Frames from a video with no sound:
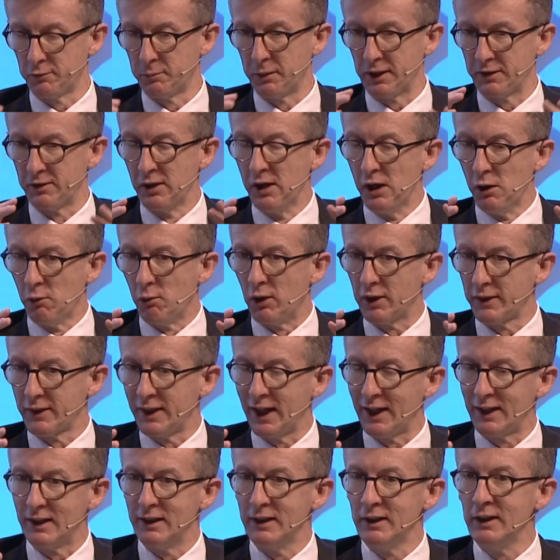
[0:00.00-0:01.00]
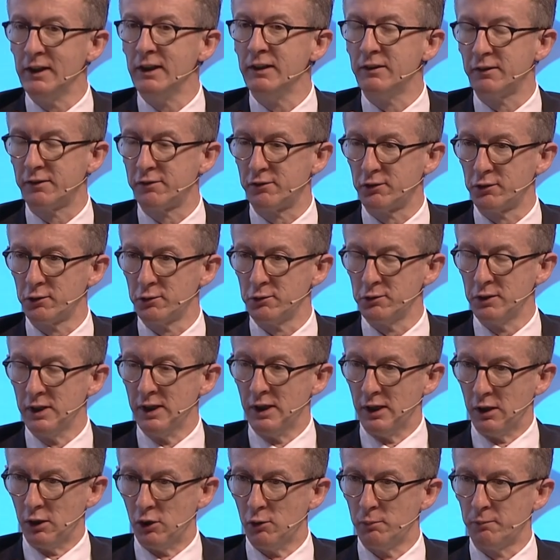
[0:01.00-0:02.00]
But what that leads to,
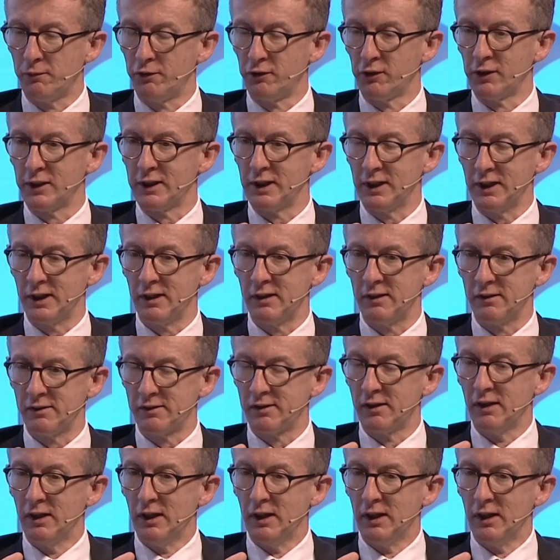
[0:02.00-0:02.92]
hopefully, is